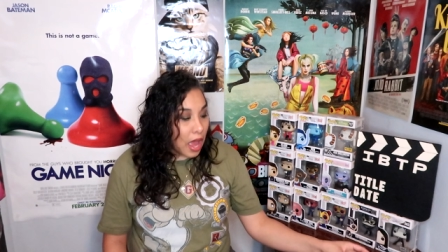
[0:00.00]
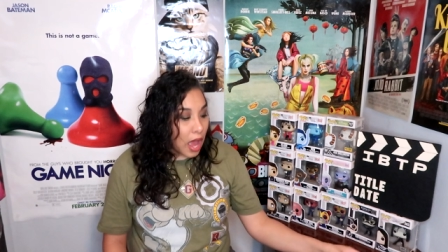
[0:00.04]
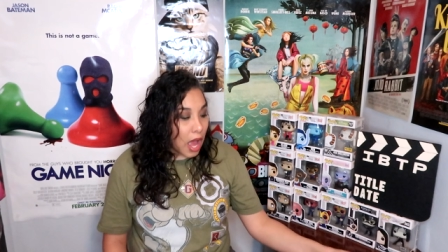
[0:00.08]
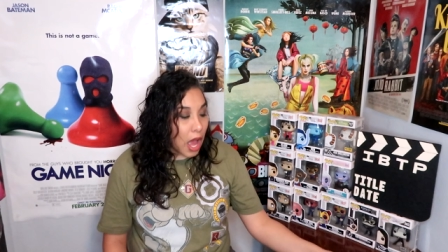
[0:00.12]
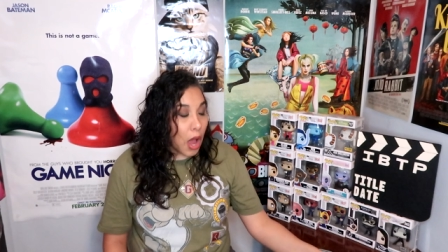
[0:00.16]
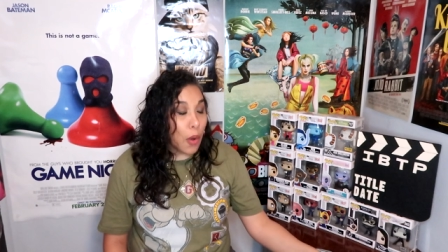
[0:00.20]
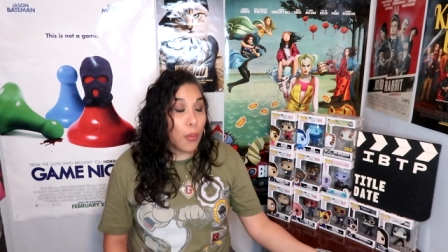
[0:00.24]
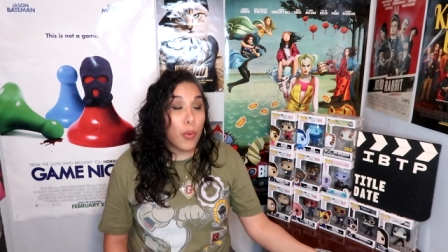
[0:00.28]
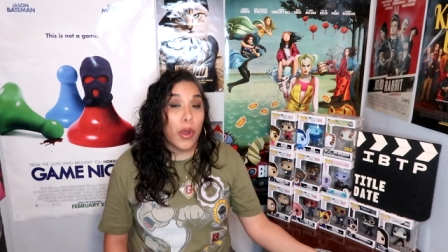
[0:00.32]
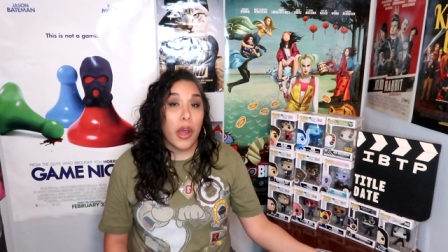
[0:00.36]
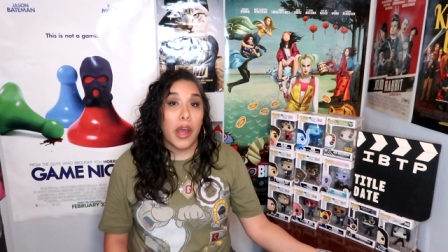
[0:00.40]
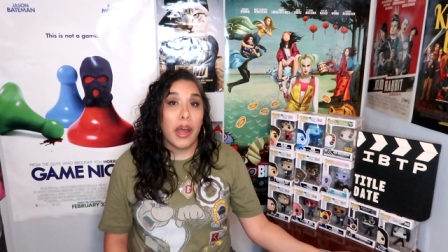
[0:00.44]

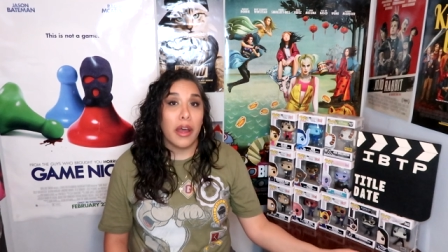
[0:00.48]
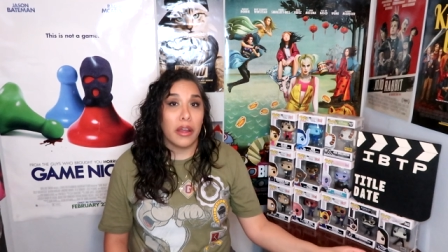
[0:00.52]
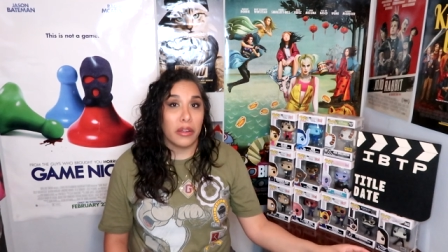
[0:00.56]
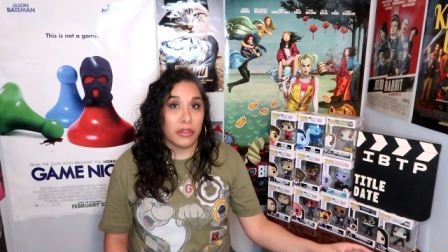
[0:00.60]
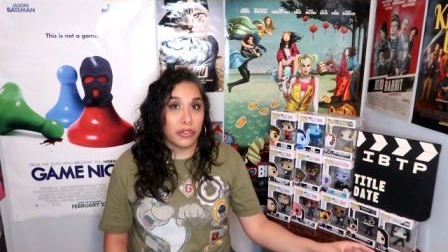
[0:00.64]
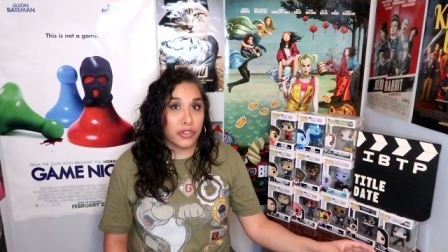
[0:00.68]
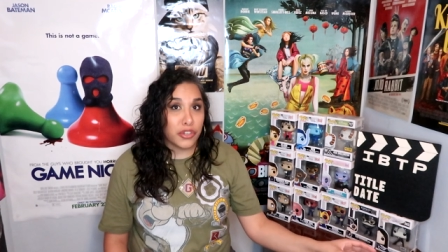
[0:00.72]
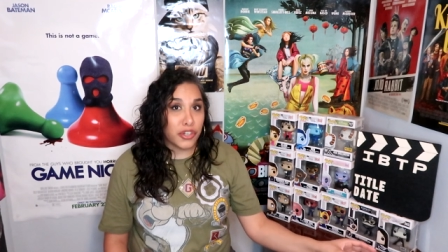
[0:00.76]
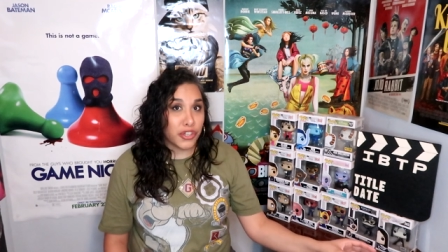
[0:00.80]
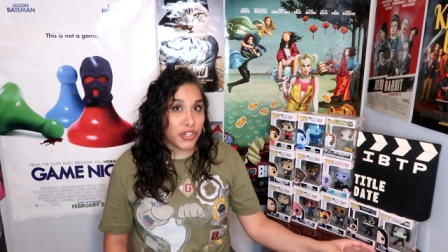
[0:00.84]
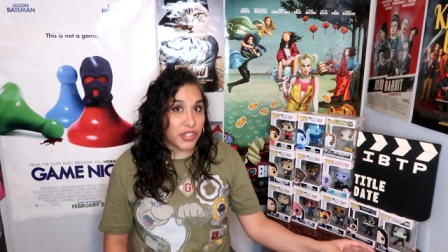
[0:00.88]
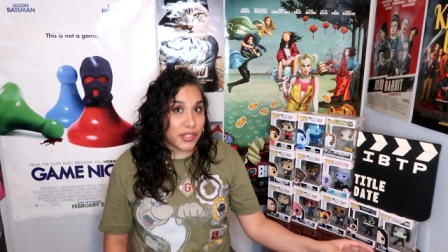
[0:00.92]
Uh,
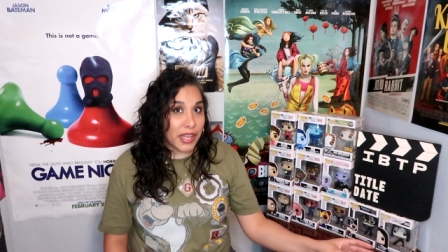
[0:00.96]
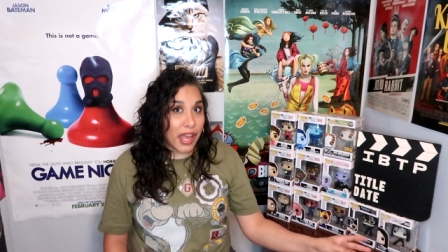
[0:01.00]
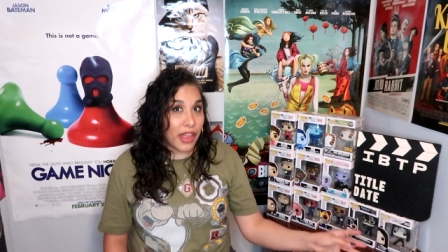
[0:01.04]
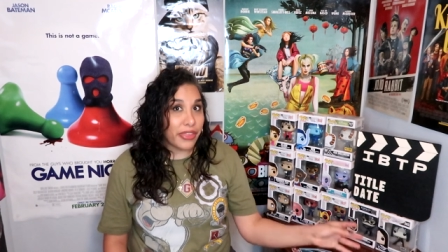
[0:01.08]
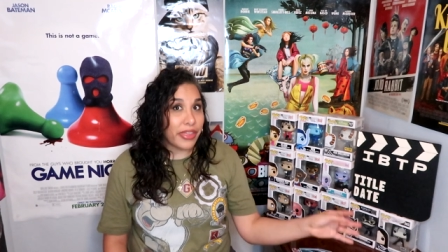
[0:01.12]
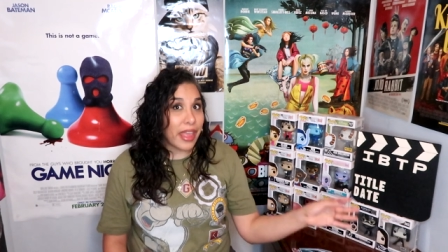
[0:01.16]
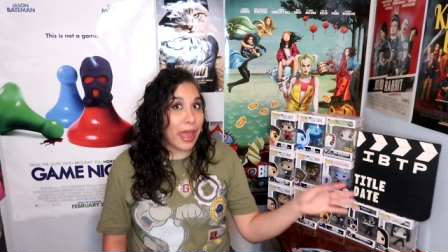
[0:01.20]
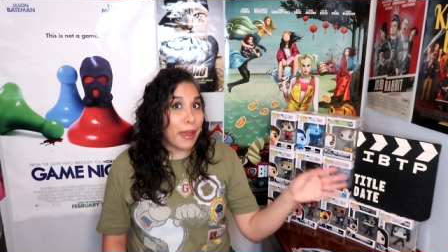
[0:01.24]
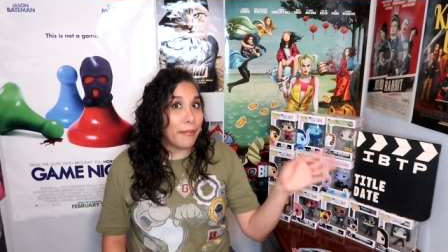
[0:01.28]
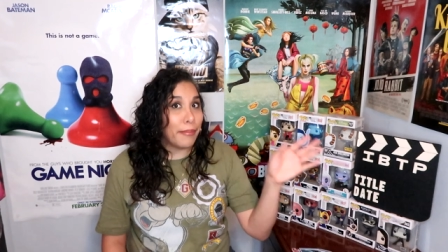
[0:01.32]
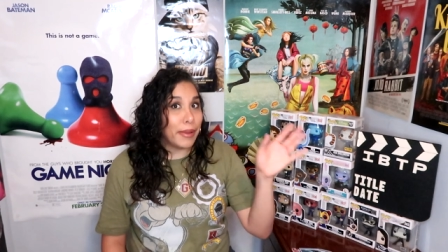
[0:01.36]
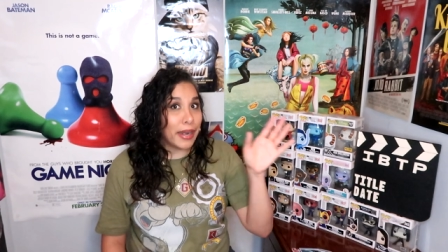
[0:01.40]
well, turns
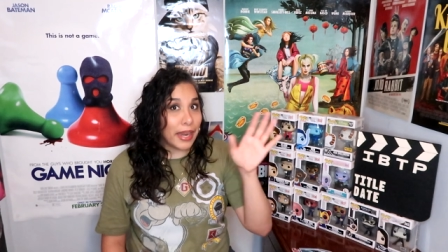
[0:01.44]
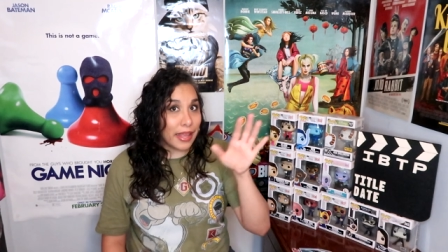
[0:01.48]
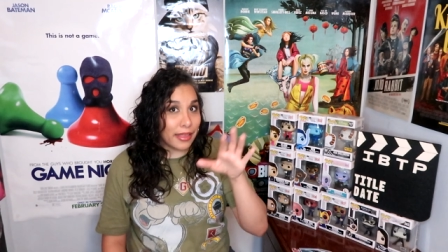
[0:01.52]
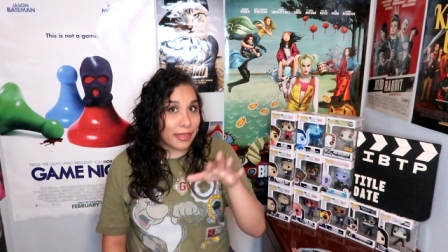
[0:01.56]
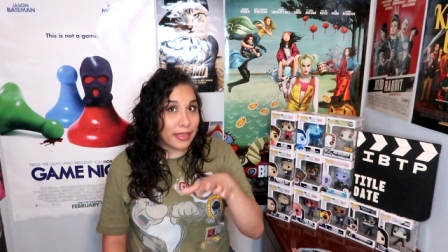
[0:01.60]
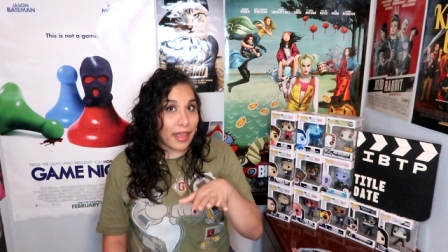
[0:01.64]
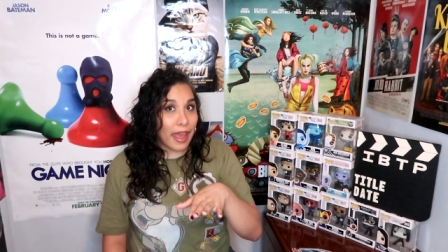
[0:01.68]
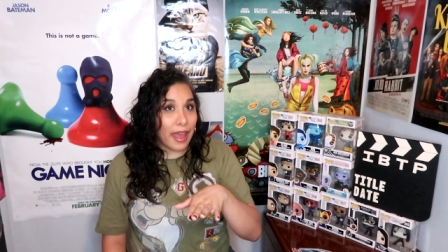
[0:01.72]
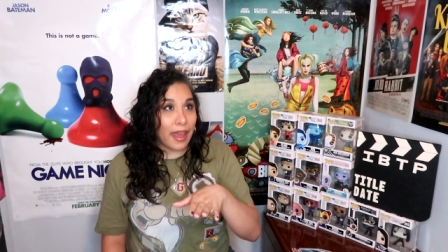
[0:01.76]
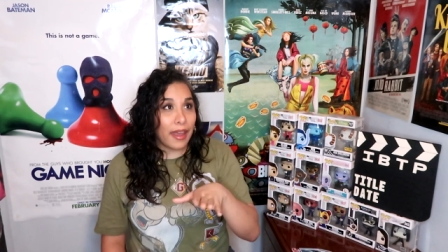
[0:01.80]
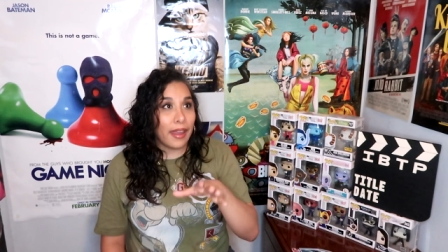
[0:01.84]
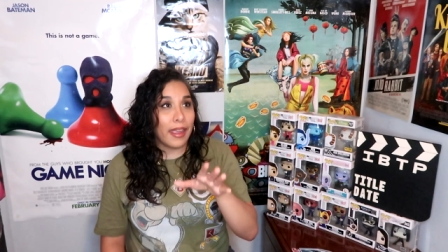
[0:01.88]
out that
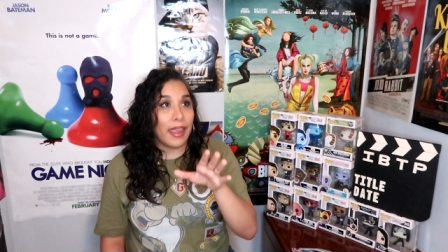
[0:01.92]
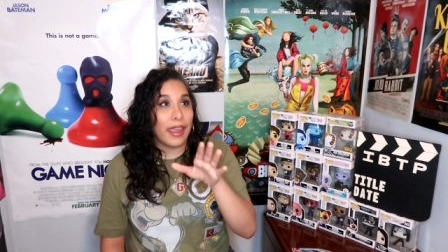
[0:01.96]
Brenda